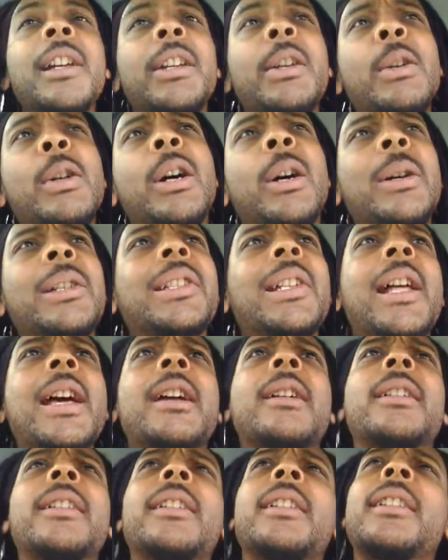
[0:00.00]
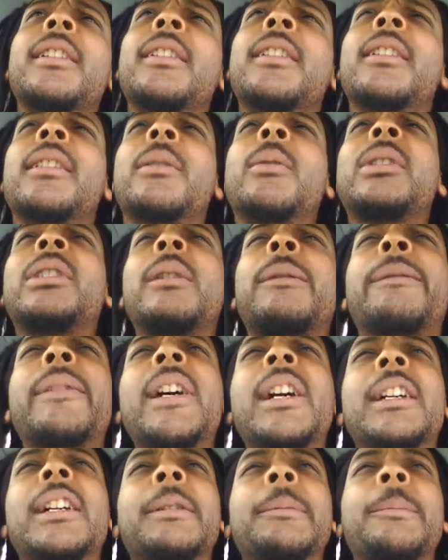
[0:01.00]
It's like, what the
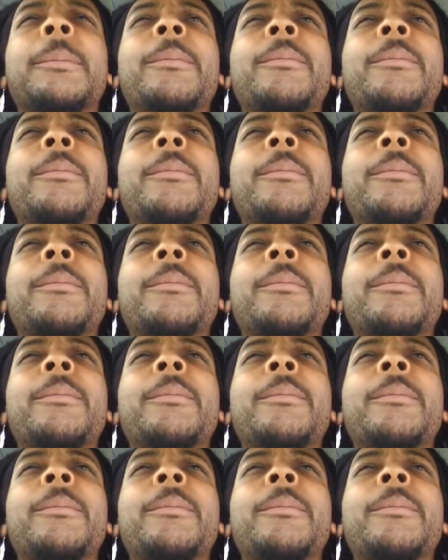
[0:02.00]
fuck?